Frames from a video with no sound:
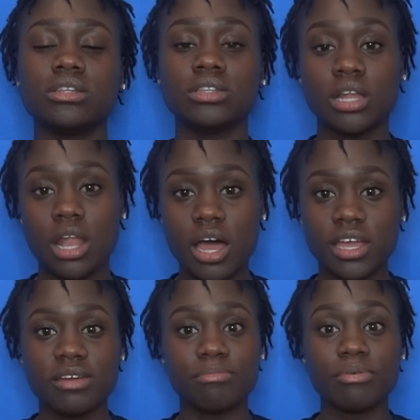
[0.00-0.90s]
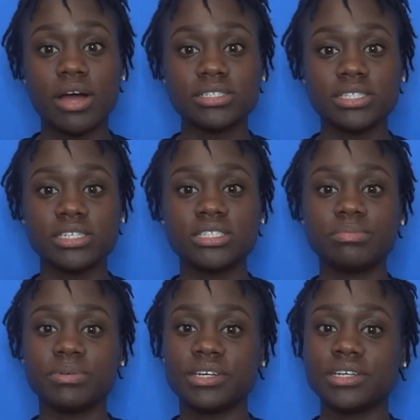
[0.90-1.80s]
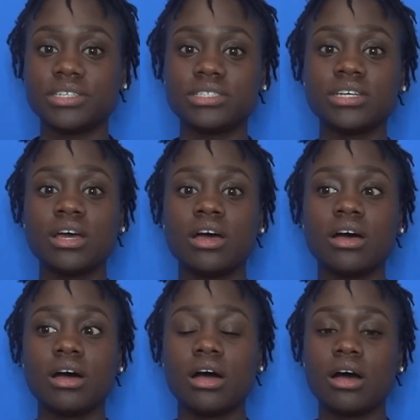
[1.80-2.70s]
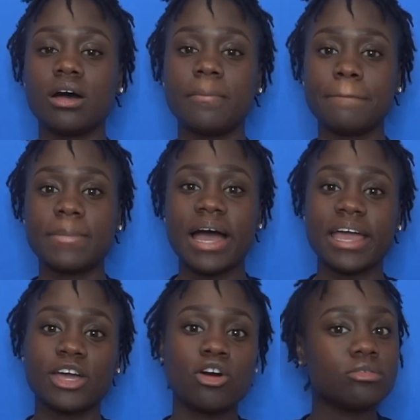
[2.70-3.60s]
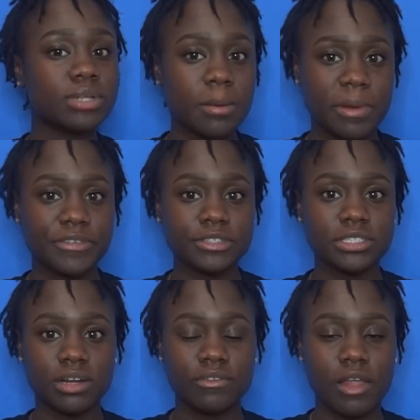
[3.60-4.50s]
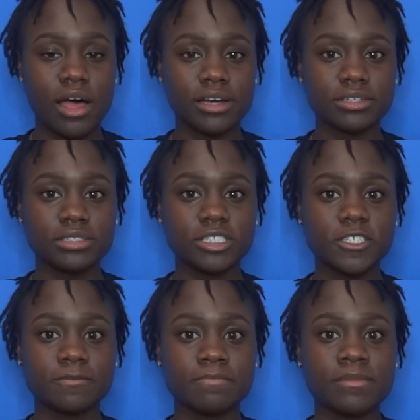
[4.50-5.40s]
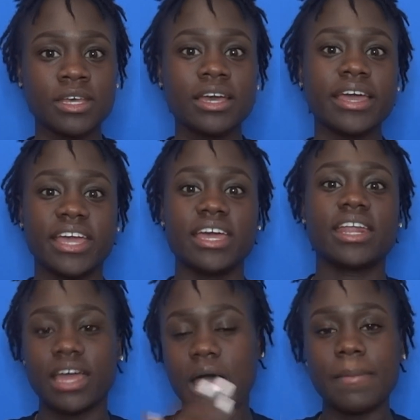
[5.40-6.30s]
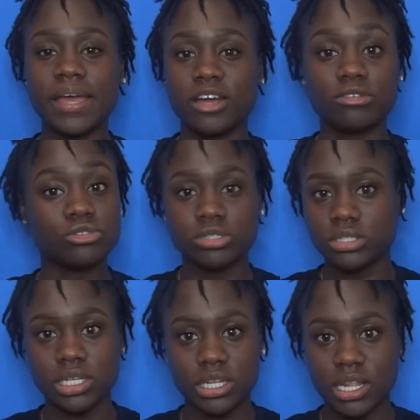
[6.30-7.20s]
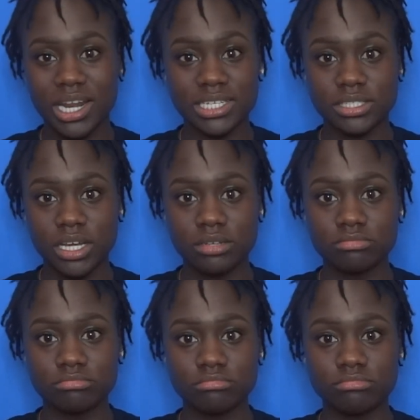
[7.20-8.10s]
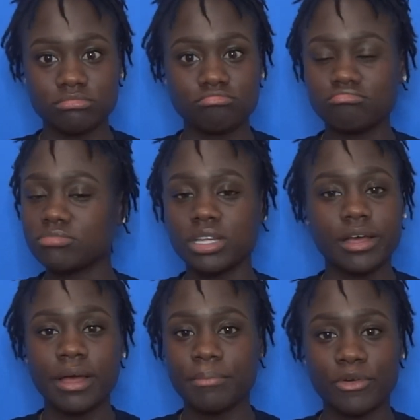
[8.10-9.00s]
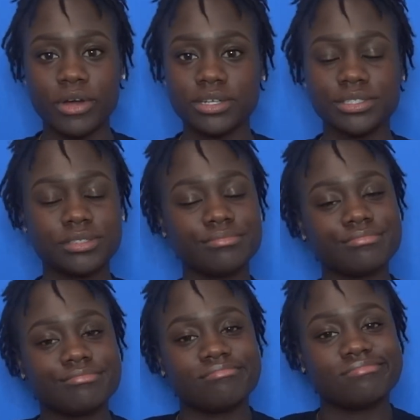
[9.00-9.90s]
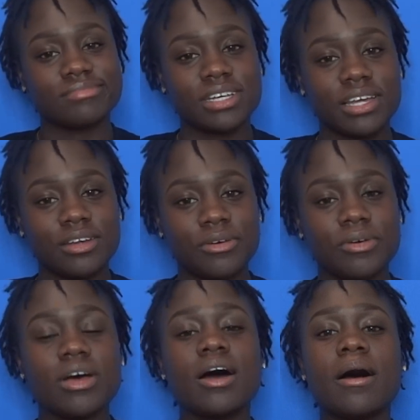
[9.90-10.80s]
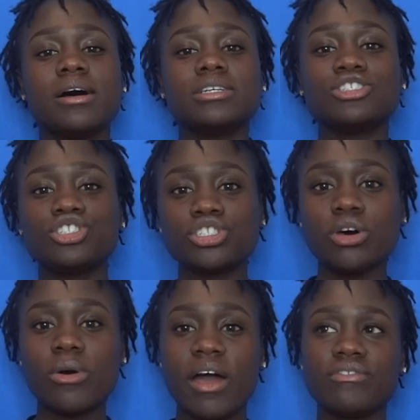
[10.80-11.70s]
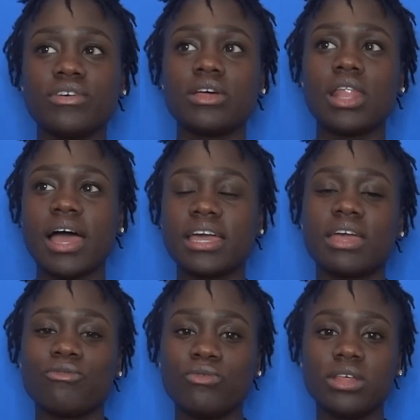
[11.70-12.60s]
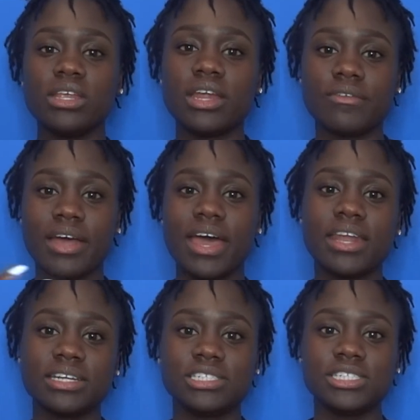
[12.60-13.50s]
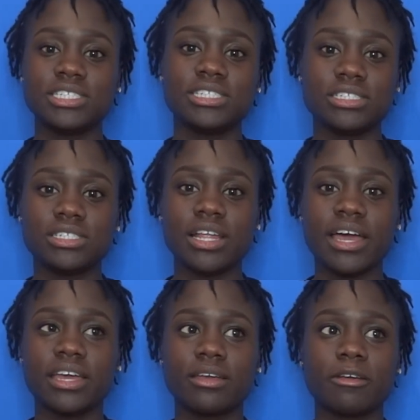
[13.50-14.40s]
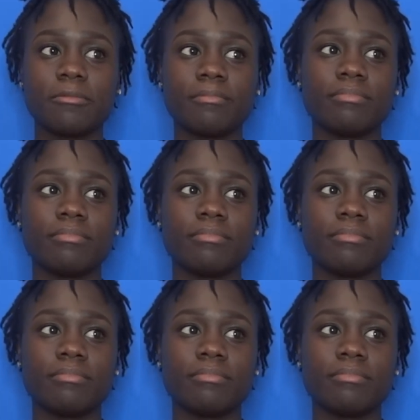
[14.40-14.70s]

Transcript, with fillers: the locking process because um, I combed out my first set of locks and I got my hair retwisted the next day. I'm crazy, I know. So I feel like it really never had a like